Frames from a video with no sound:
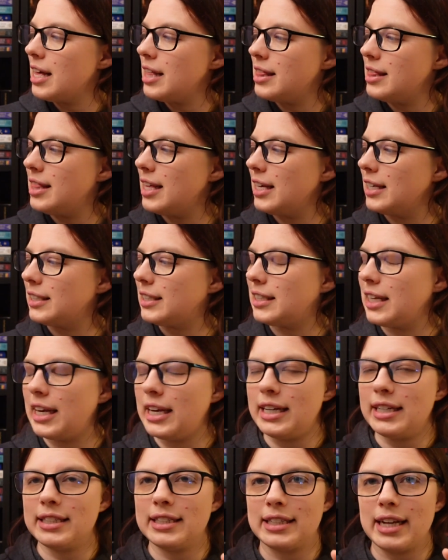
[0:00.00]
This
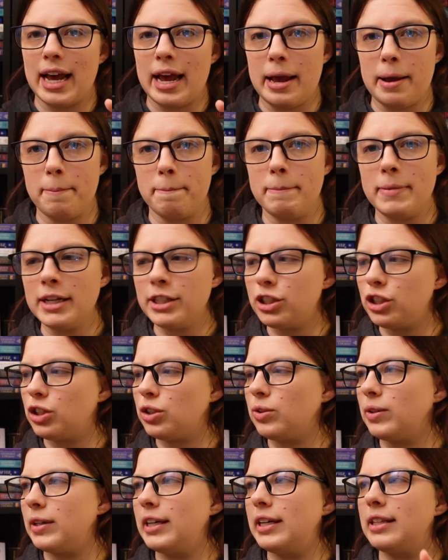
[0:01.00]
is a
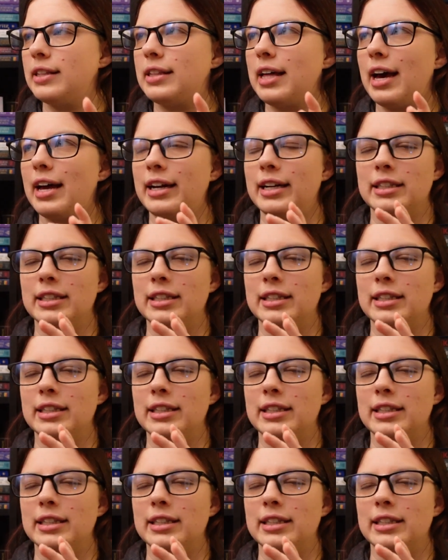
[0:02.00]
mystery that